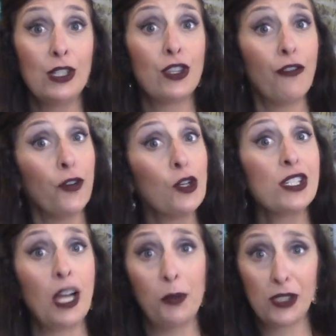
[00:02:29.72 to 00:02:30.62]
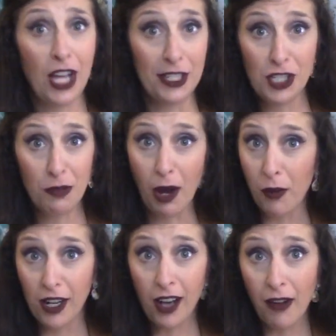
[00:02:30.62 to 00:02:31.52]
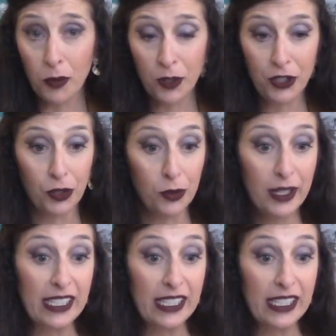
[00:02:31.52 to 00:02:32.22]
The first couple's costume I want to cover with you